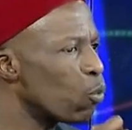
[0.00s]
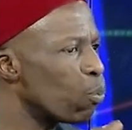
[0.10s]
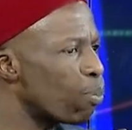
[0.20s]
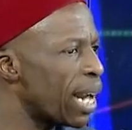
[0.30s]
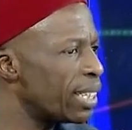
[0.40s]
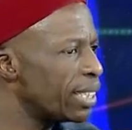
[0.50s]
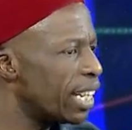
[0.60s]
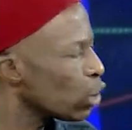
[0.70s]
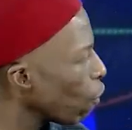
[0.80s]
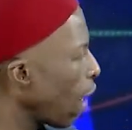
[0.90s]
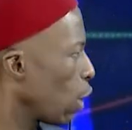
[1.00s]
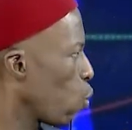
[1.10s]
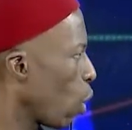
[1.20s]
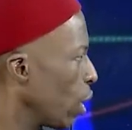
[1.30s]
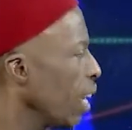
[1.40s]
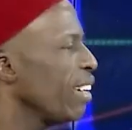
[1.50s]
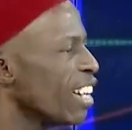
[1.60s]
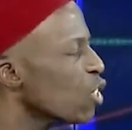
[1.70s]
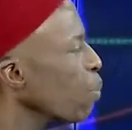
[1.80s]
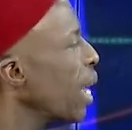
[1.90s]
by dint of hard work,
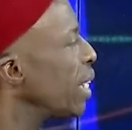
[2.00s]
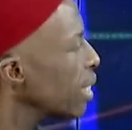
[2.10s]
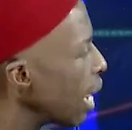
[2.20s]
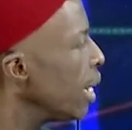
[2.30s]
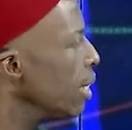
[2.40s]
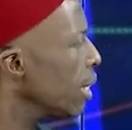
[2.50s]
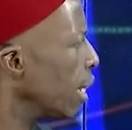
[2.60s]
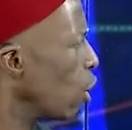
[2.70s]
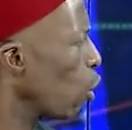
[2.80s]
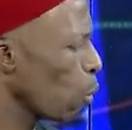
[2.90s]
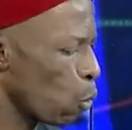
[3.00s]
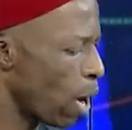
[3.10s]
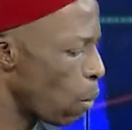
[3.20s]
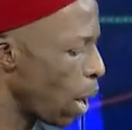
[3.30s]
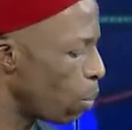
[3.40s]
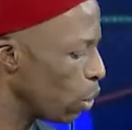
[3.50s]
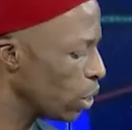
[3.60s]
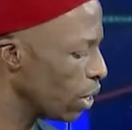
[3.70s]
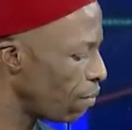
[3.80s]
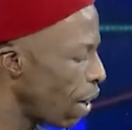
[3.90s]
despite the challenges in the economy, where we are
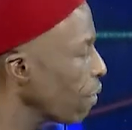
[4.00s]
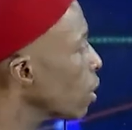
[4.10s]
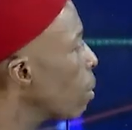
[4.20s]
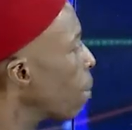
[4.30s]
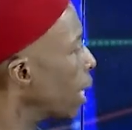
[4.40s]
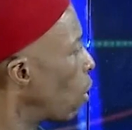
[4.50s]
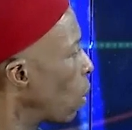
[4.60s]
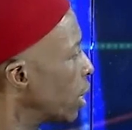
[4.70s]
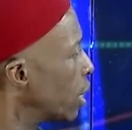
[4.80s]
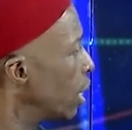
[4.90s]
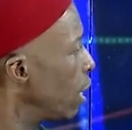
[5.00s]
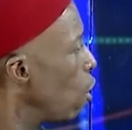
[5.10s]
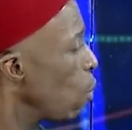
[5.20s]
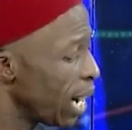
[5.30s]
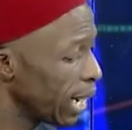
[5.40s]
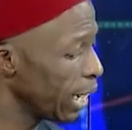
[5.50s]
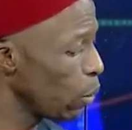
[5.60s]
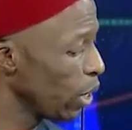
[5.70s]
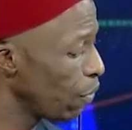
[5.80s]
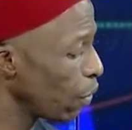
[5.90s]
producing five thousand megawatts, when ideally
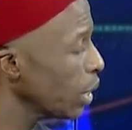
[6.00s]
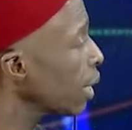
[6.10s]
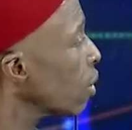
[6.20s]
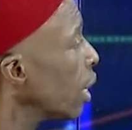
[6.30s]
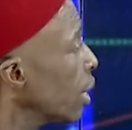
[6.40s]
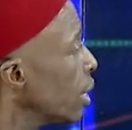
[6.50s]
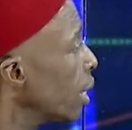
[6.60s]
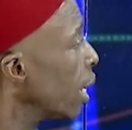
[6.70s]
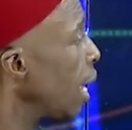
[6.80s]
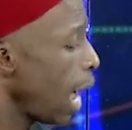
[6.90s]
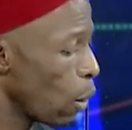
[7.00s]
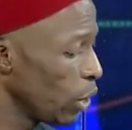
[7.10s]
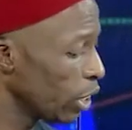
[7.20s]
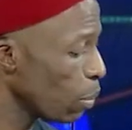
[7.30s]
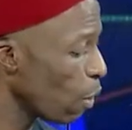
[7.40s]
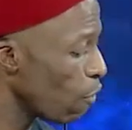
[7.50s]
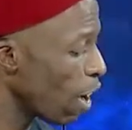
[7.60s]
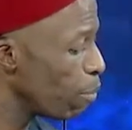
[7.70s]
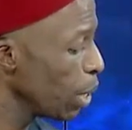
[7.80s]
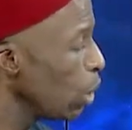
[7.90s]
we need forty thousand this year, and we need three point
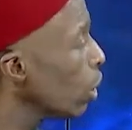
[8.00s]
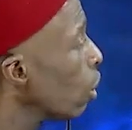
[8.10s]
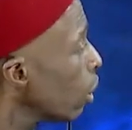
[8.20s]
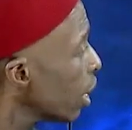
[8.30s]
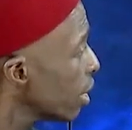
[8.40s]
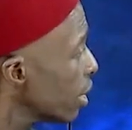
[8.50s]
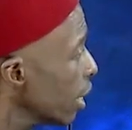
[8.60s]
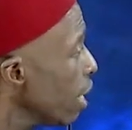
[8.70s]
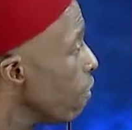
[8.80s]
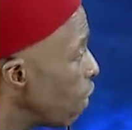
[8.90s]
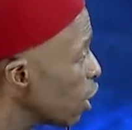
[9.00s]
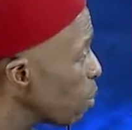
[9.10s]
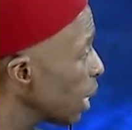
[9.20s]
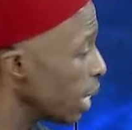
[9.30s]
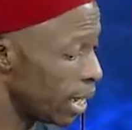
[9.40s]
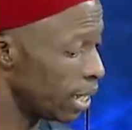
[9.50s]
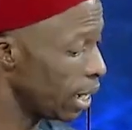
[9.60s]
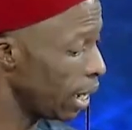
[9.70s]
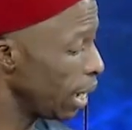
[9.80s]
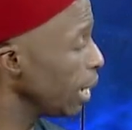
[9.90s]
five billion dollars investment in,
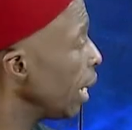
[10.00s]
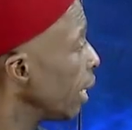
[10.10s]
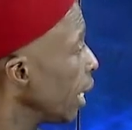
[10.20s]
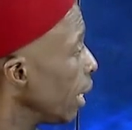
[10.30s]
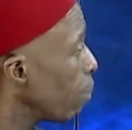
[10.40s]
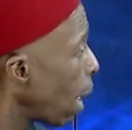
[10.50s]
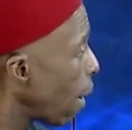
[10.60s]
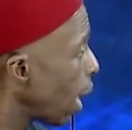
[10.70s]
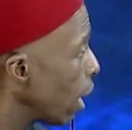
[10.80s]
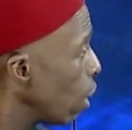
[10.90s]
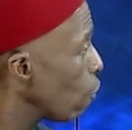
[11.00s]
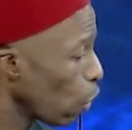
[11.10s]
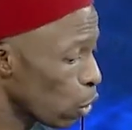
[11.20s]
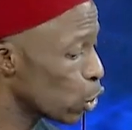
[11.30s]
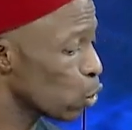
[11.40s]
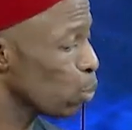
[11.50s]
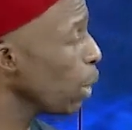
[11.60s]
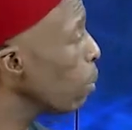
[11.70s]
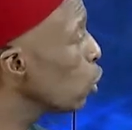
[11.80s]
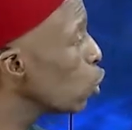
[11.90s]
in, in, in power for us to be
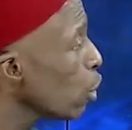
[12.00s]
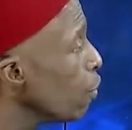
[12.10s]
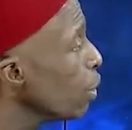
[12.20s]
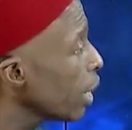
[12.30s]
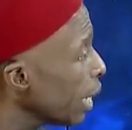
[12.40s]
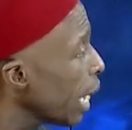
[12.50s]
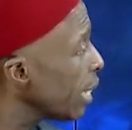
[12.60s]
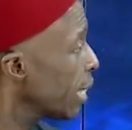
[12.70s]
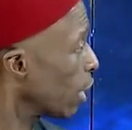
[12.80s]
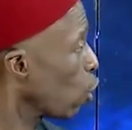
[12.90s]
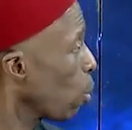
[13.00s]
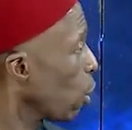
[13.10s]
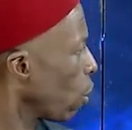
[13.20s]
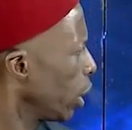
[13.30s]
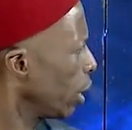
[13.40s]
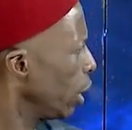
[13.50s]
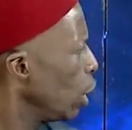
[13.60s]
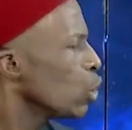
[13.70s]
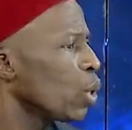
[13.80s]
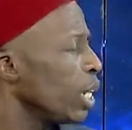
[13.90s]
able to even get this economy running.
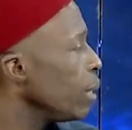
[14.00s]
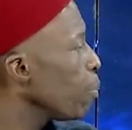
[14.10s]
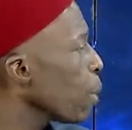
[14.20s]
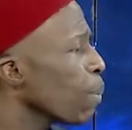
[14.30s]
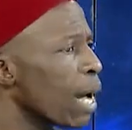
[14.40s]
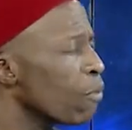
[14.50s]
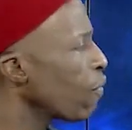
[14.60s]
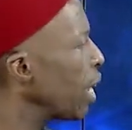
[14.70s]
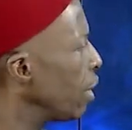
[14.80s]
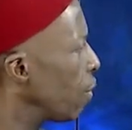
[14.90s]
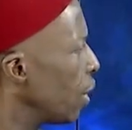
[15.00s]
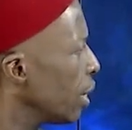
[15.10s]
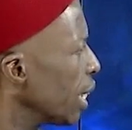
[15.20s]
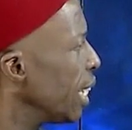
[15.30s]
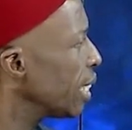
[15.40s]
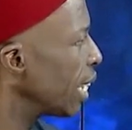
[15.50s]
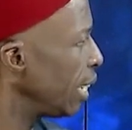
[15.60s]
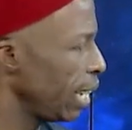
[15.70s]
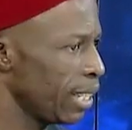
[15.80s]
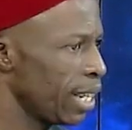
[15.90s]
So it, people are finding things. In, in, in,